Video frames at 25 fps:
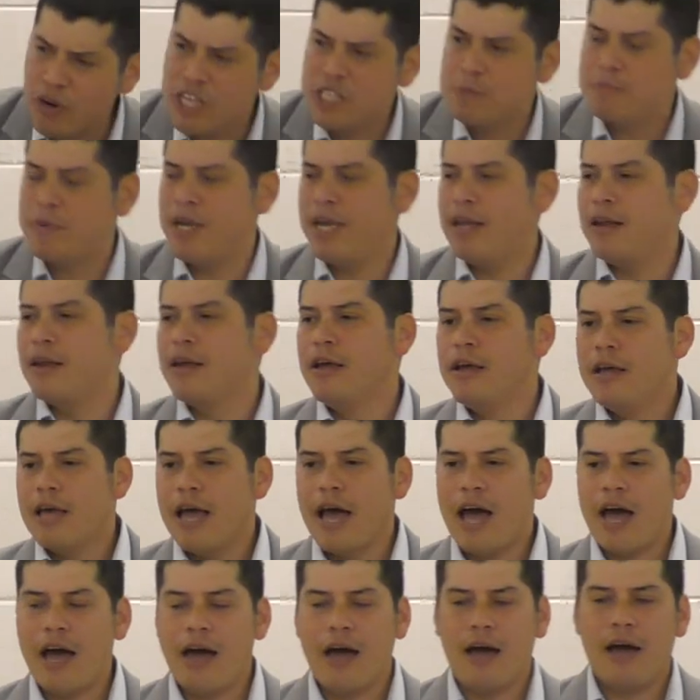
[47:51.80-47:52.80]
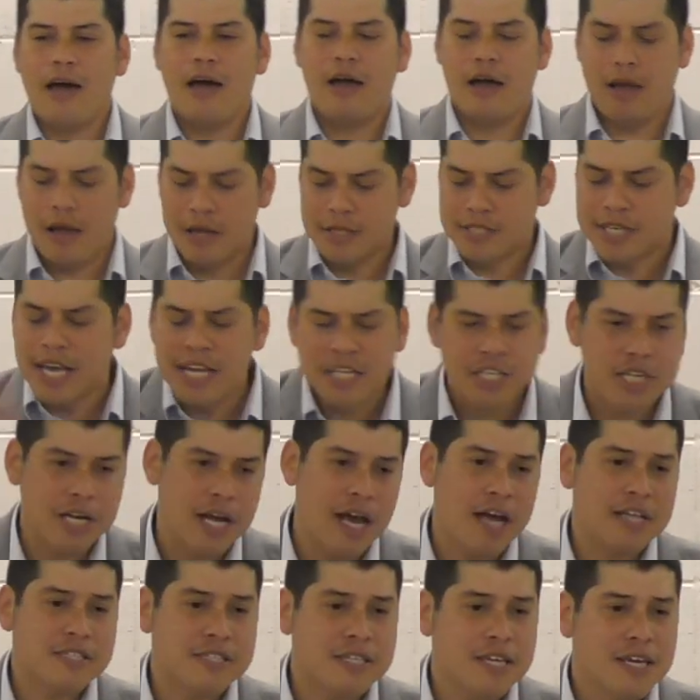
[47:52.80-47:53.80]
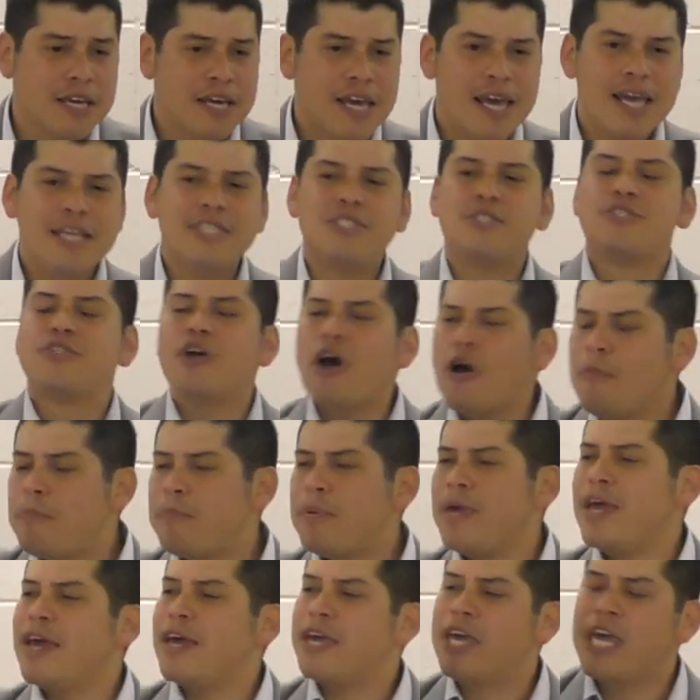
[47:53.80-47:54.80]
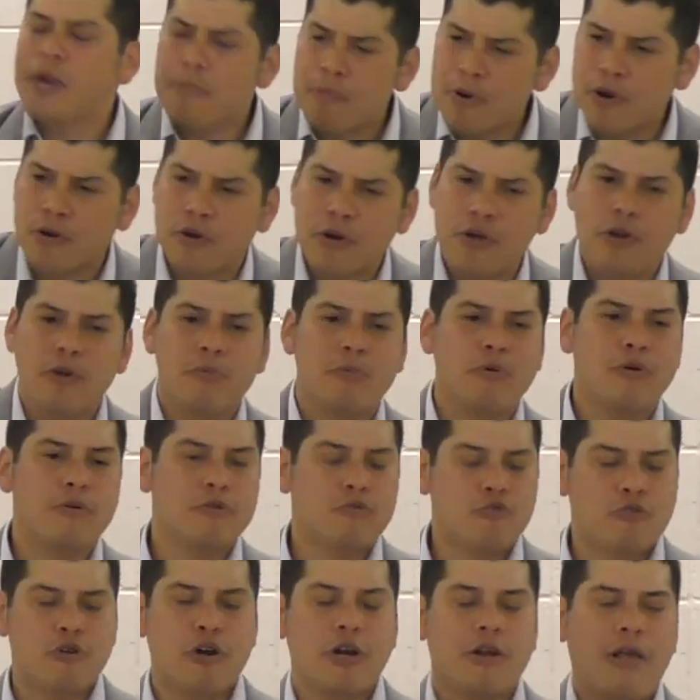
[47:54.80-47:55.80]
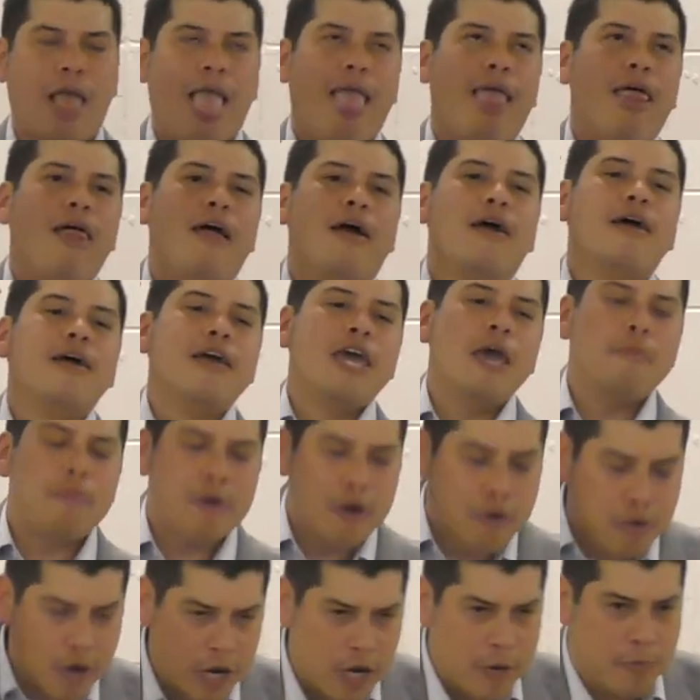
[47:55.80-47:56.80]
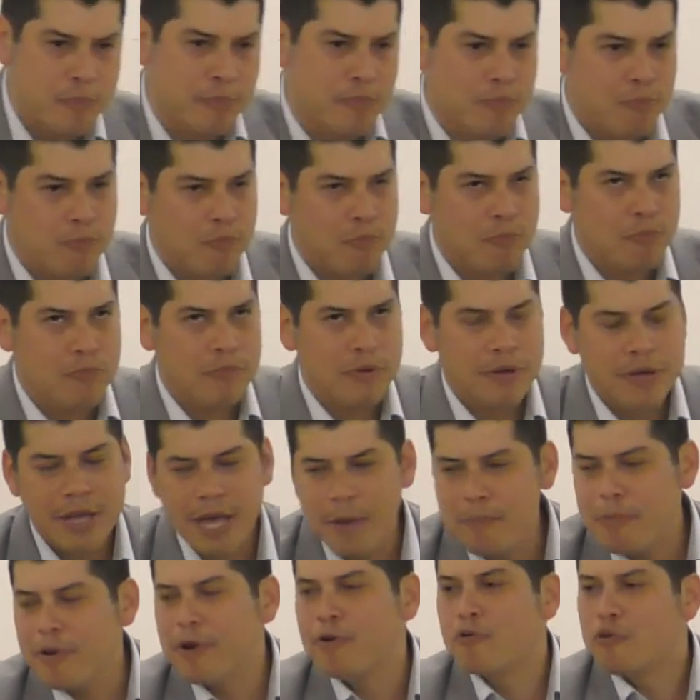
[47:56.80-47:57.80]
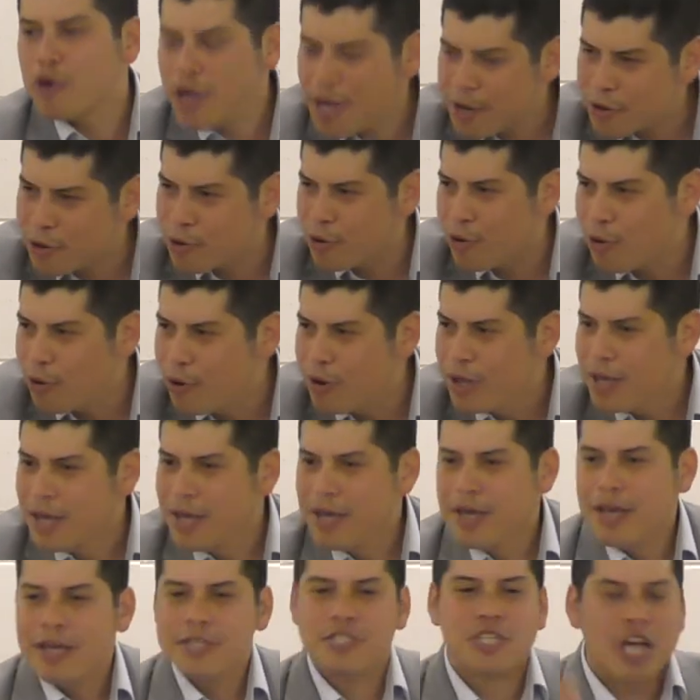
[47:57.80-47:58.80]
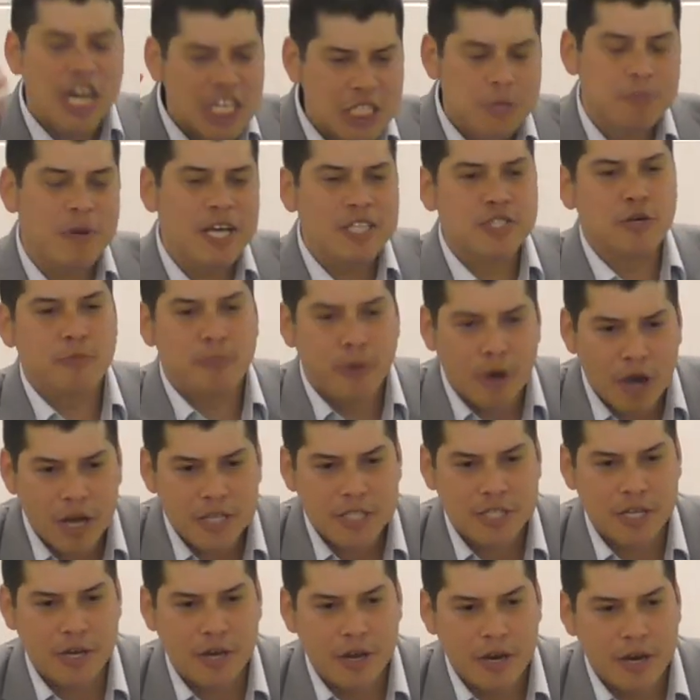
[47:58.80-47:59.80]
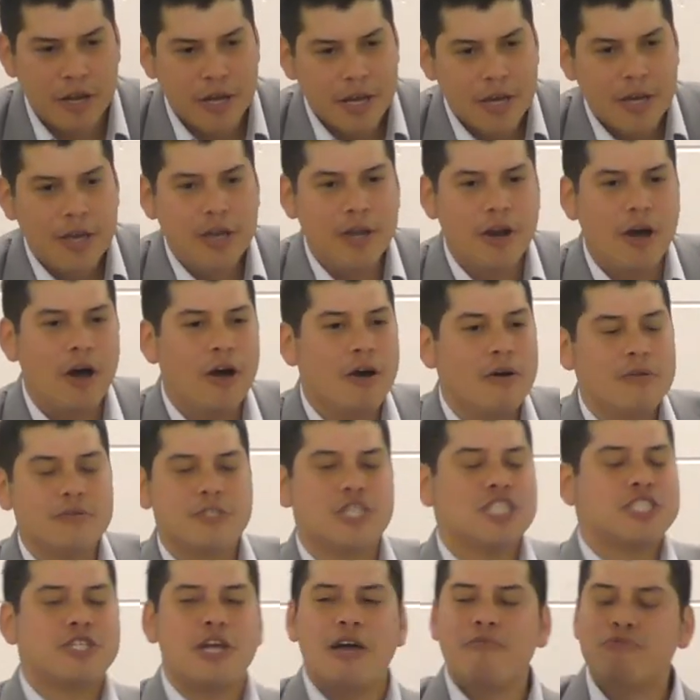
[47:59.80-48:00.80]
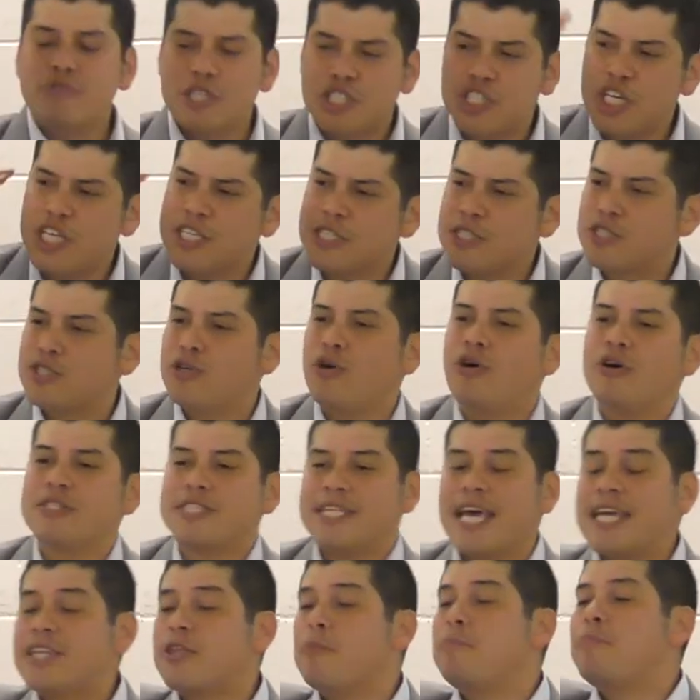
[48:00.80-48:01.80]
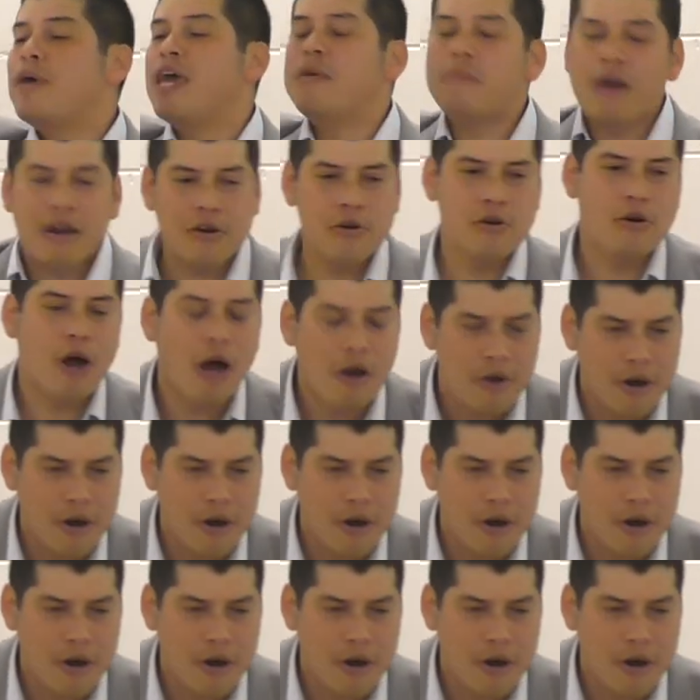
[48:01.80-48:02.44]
has been uh, uh, teaching us, is don't be a hypocritical, uh, hypocritical, hypocritical judgmental person, you know, just like what Jesus taught, take the beam out of your own